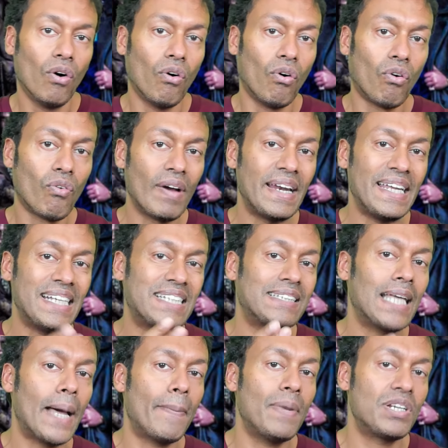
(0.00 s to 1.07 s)
already
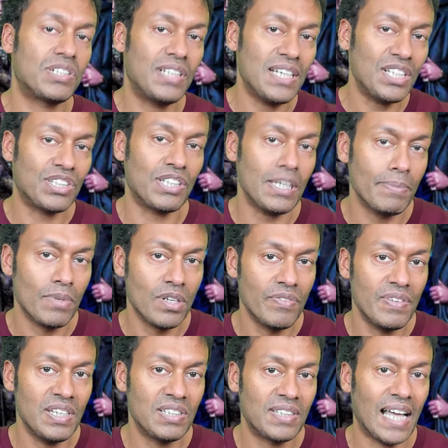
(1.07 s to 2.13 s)
established DC
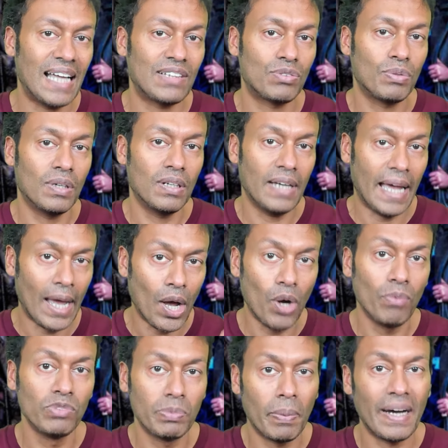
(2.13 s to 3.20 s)
movies that were
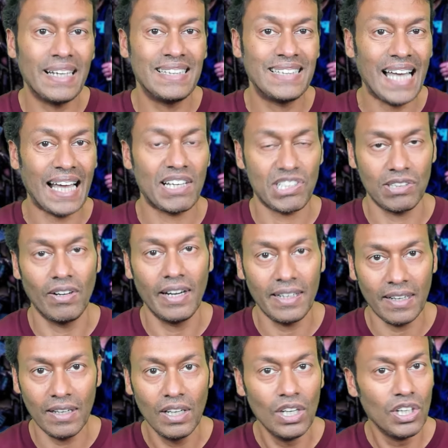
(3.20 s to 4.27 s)
helmed by Zack
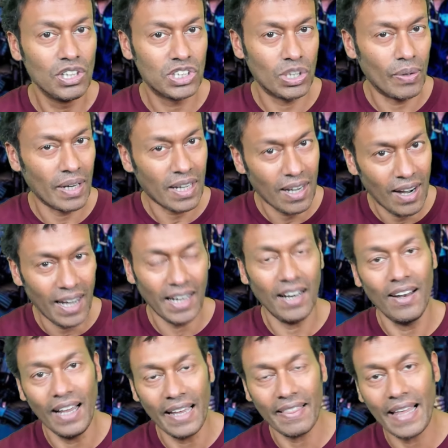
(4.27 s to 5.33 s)
Snyder, so I kind of
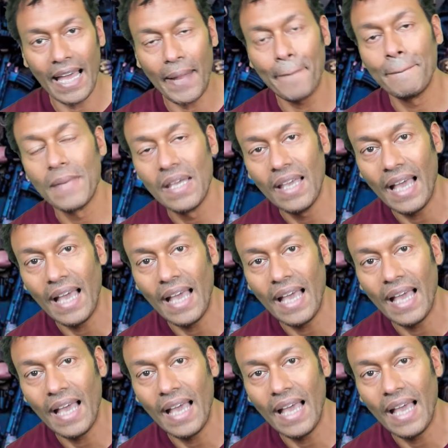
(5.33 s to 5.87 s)
like that.